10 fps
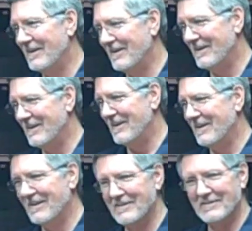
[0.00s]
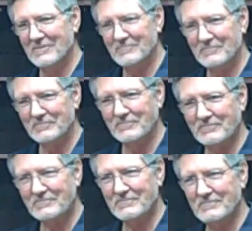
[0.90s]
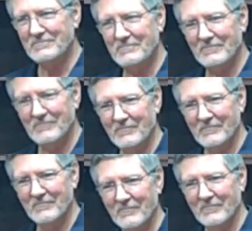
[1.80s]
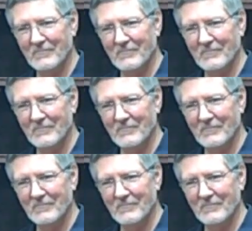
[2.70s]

Can you repeat what you said about the clams and the oysters?